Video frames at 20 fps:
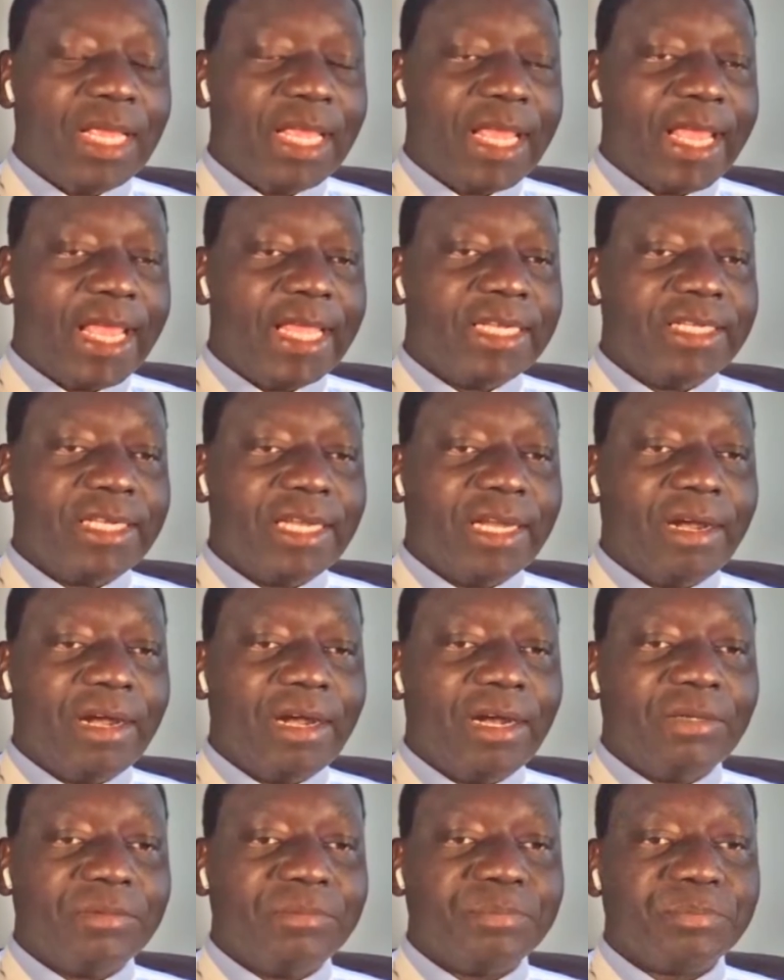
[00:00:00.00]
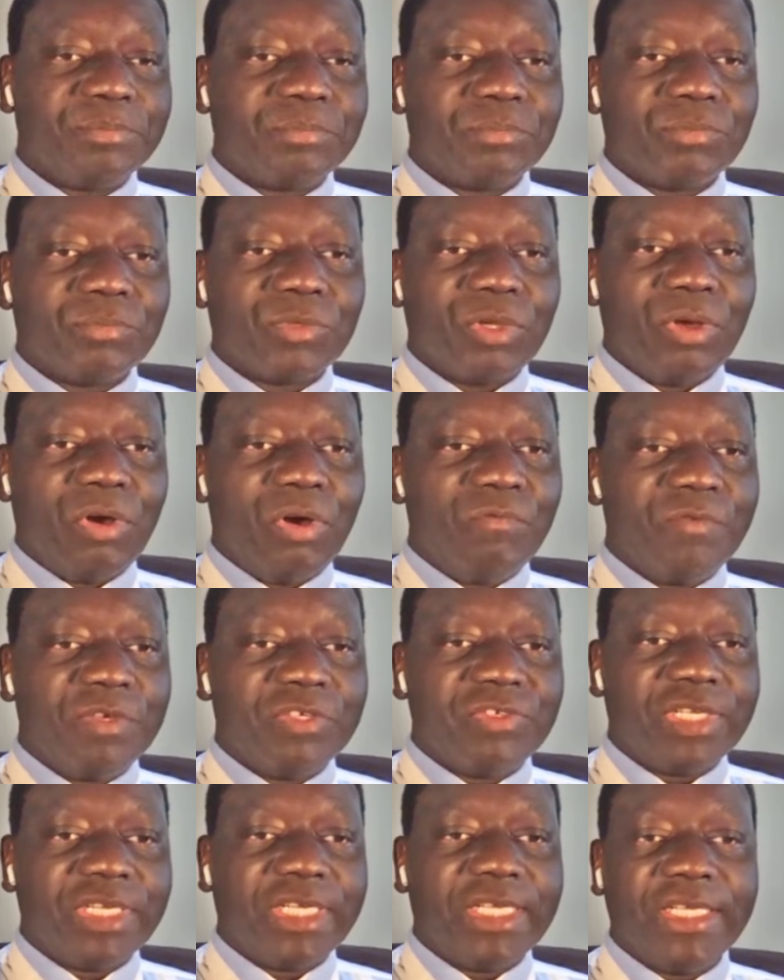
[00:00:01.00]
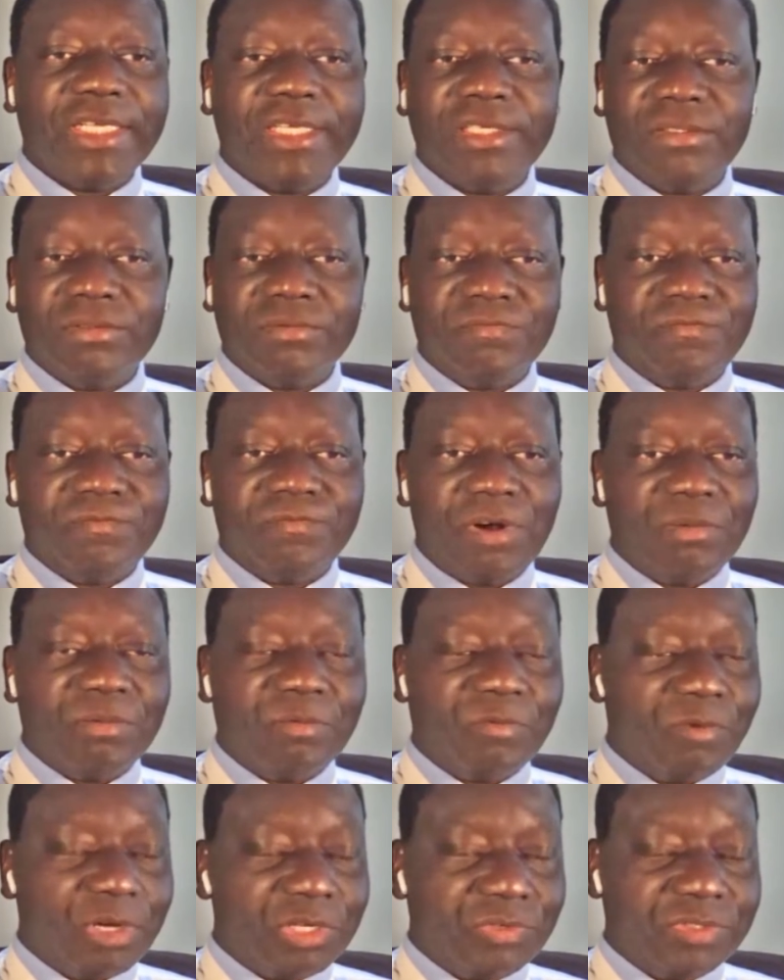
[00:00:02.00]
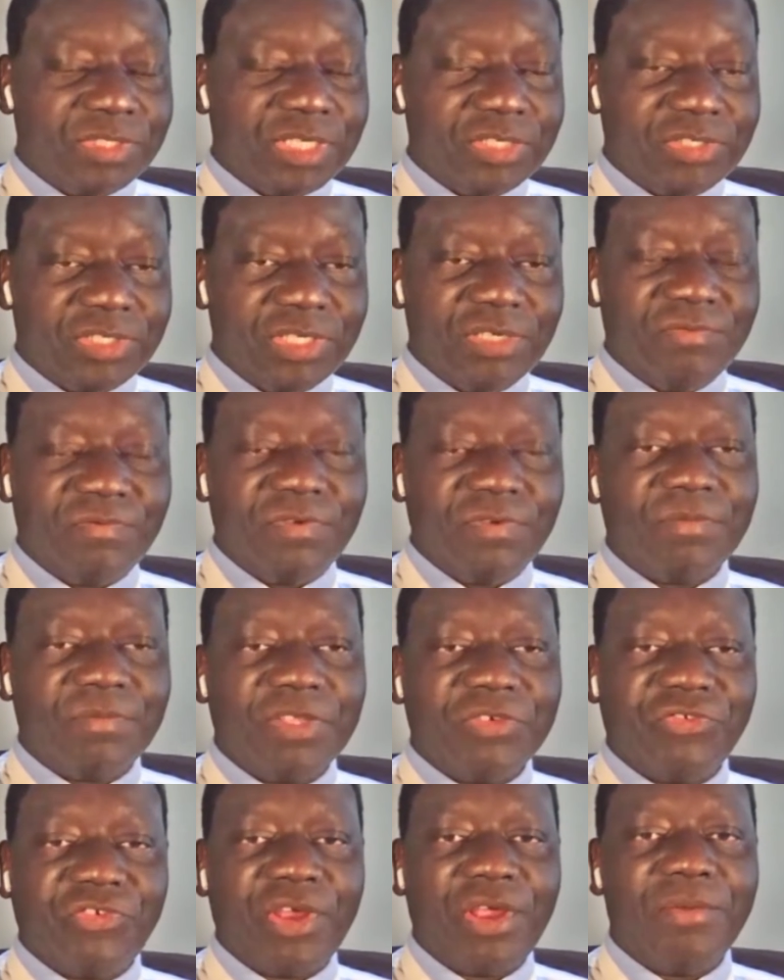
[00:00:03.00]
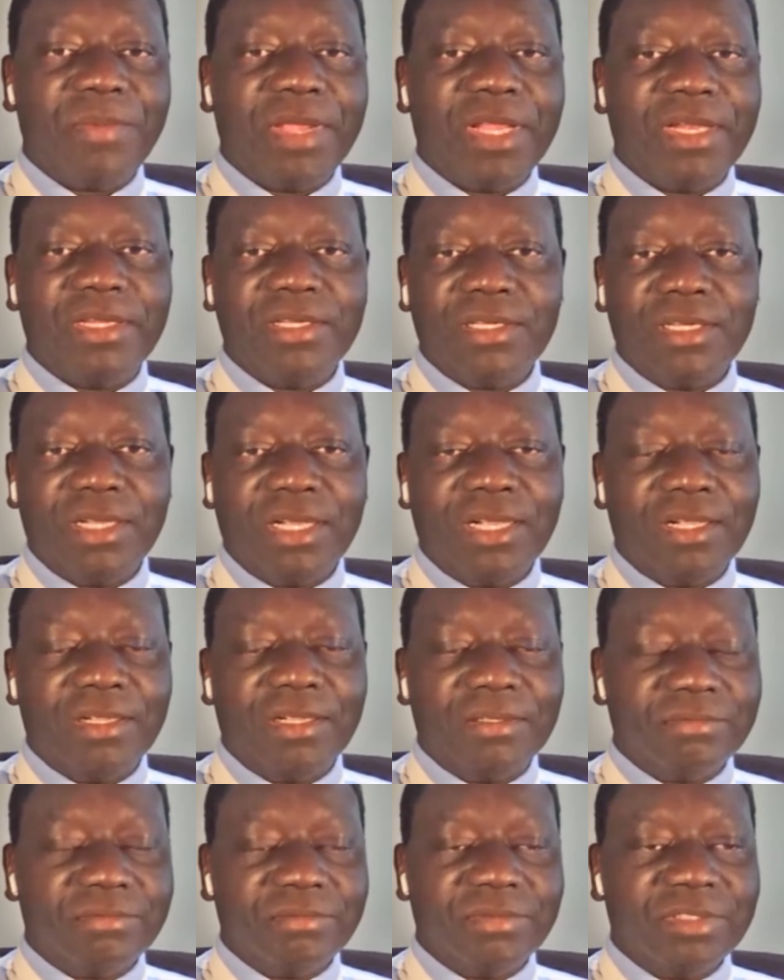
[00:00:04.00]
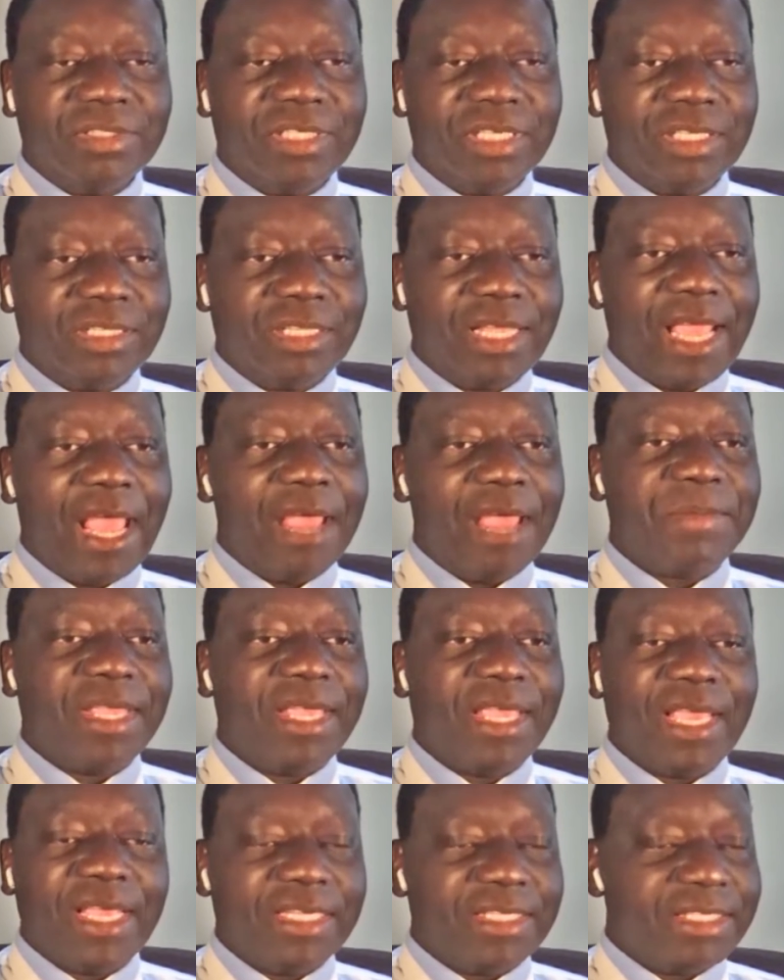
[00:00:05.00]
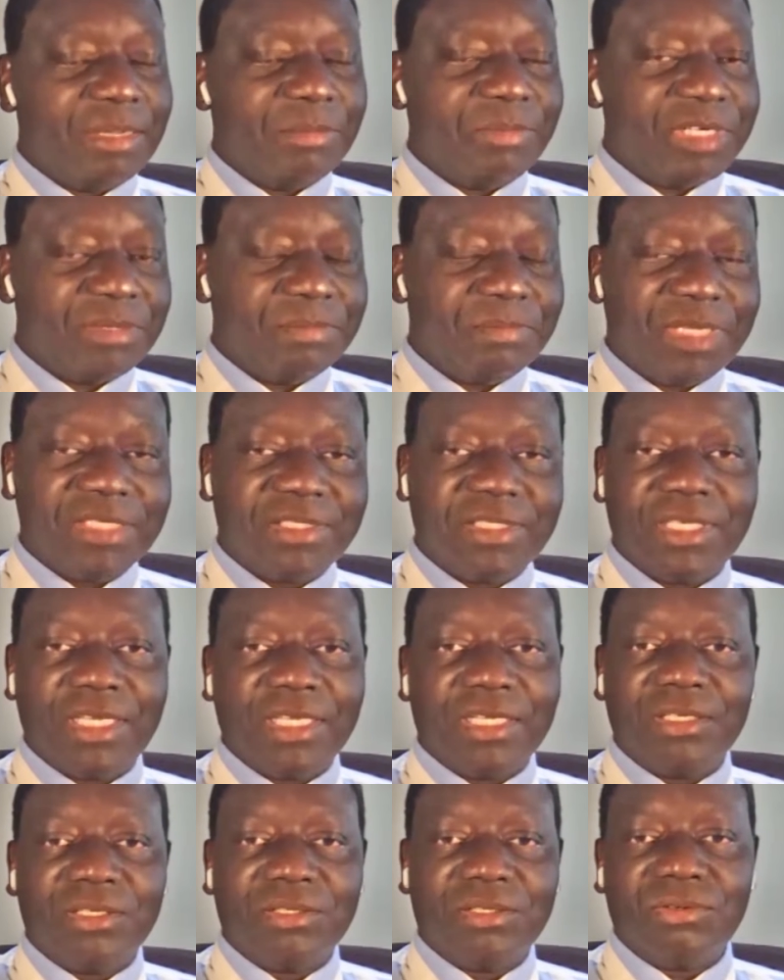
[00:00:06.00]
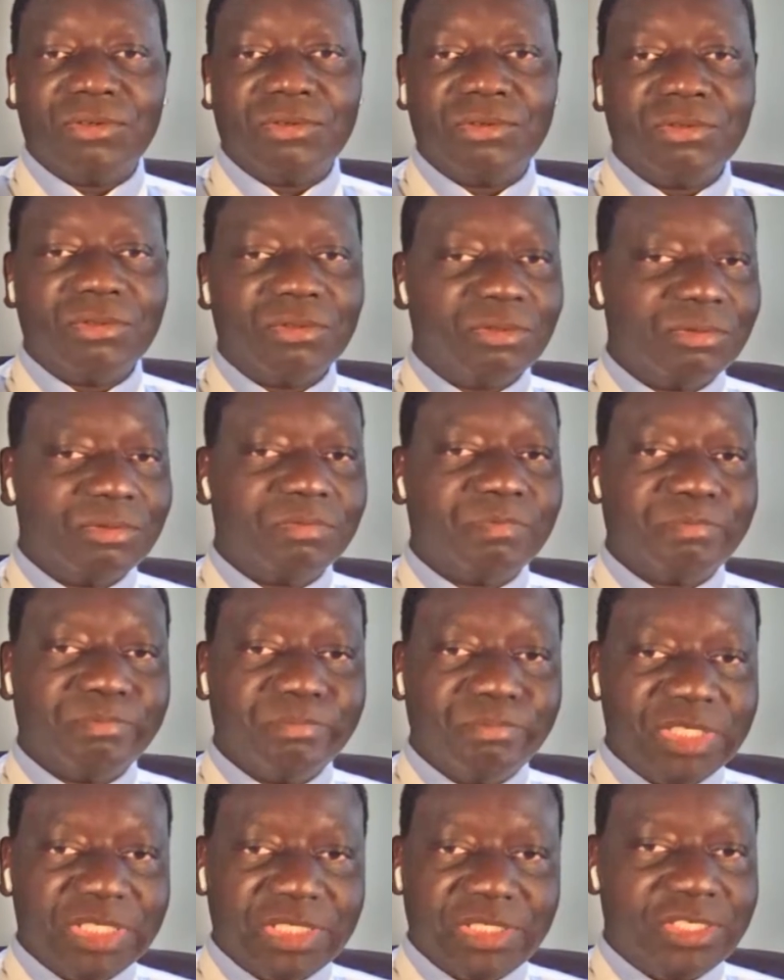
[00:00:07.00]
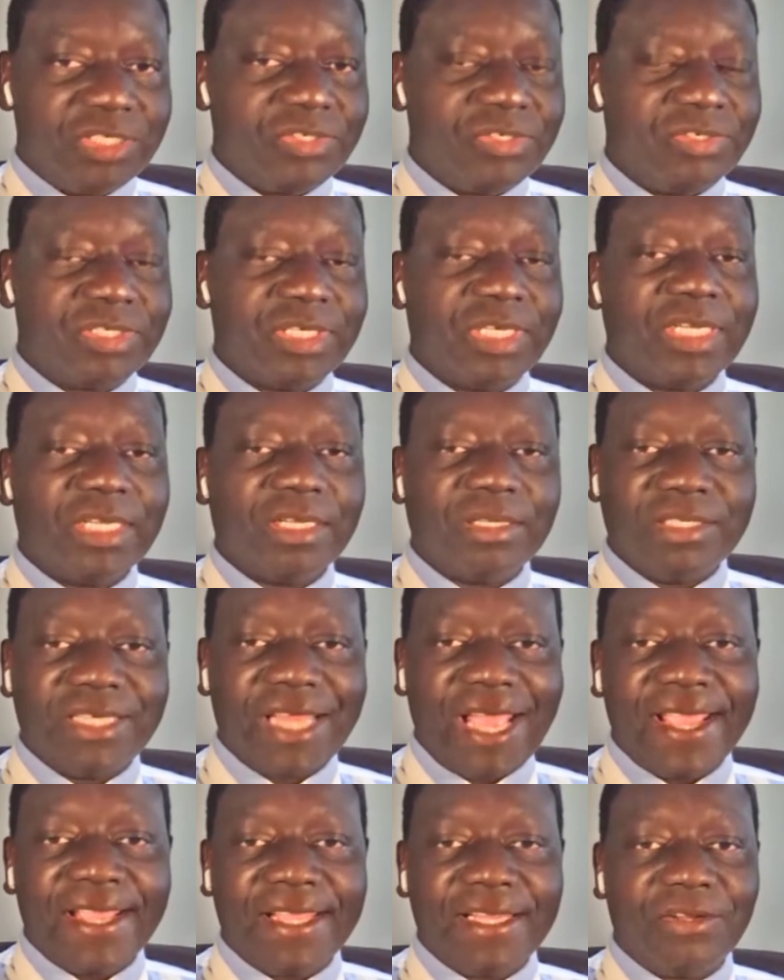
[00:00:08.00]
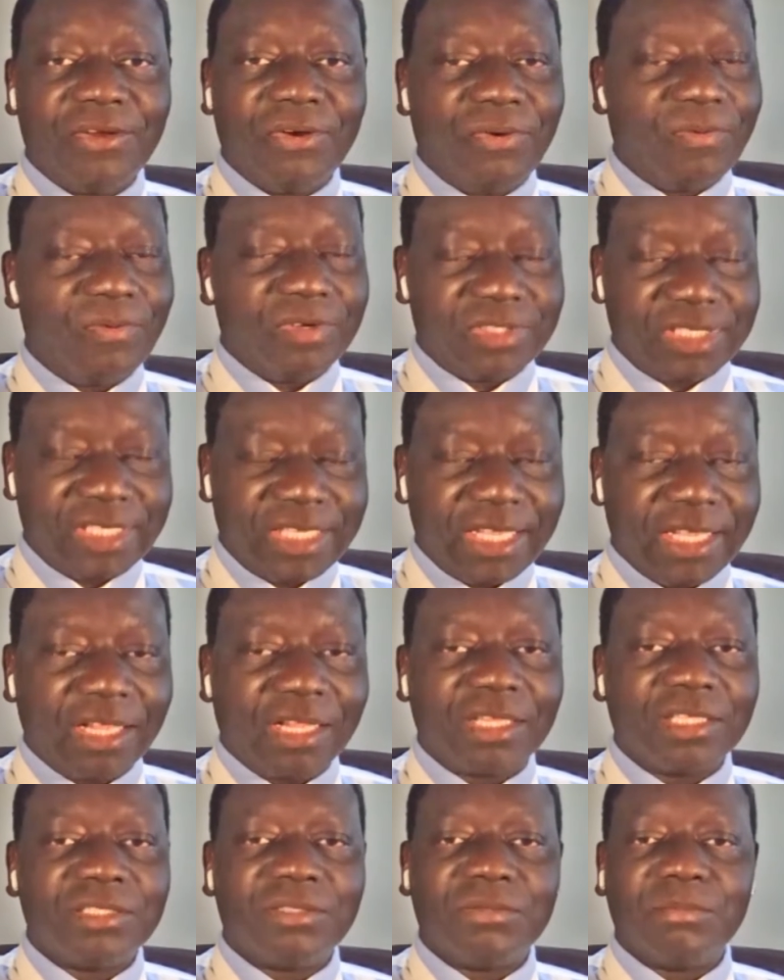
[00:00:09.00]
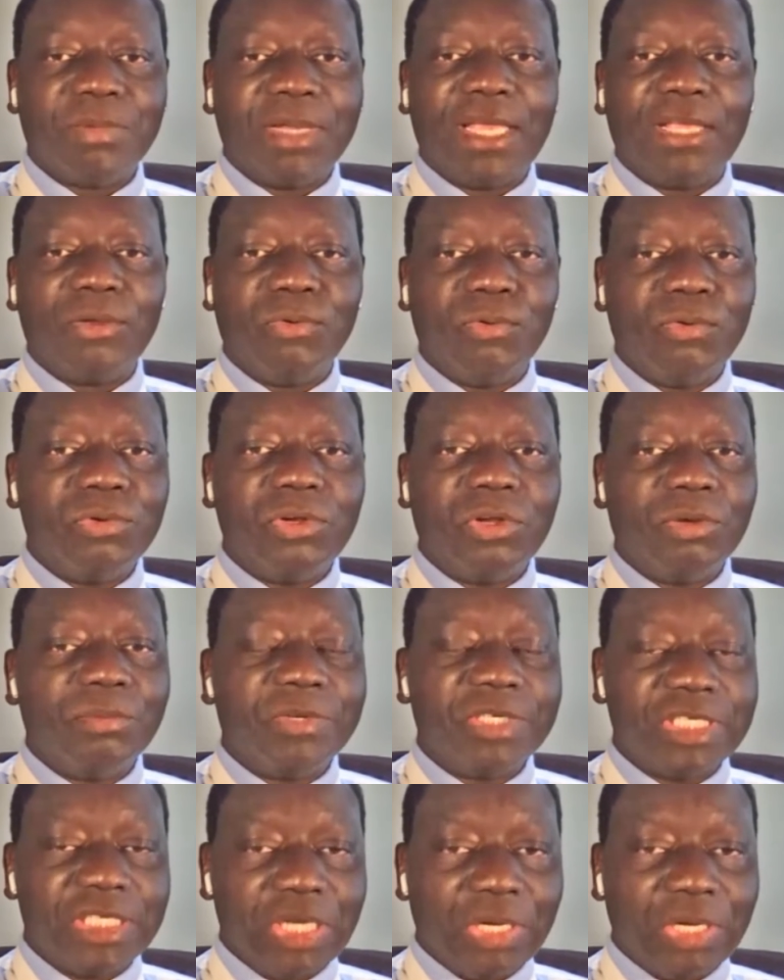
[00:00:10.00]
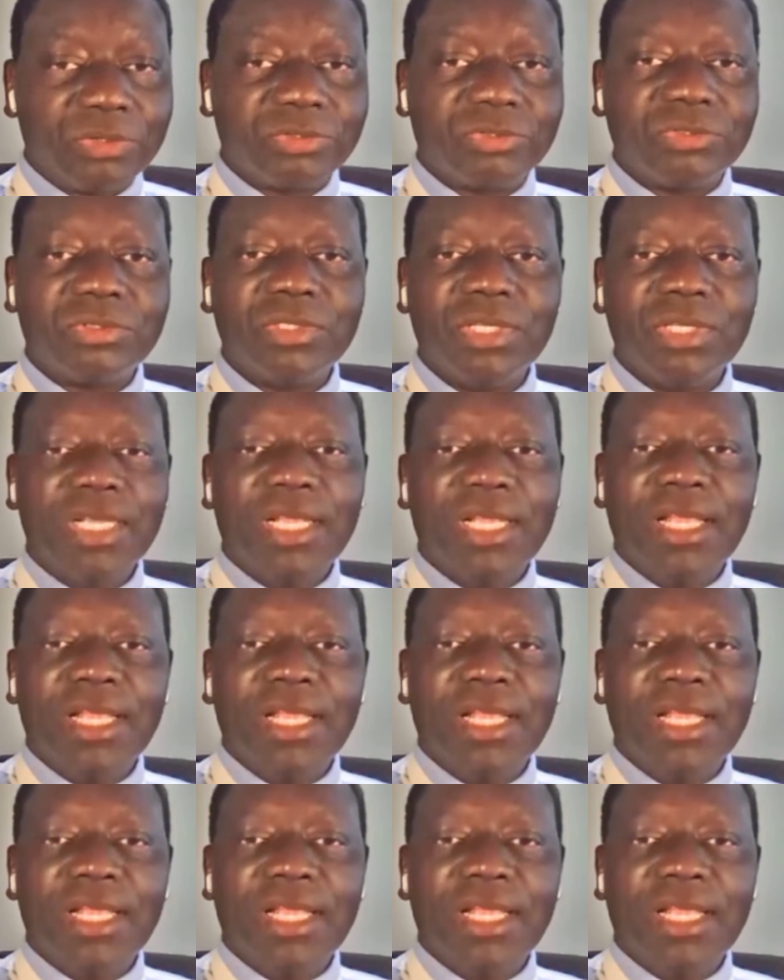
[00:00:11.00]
And obviously, from what you just heard from the chairman, the army had somebody missing who mysteriously died or was killed by who nobody knows.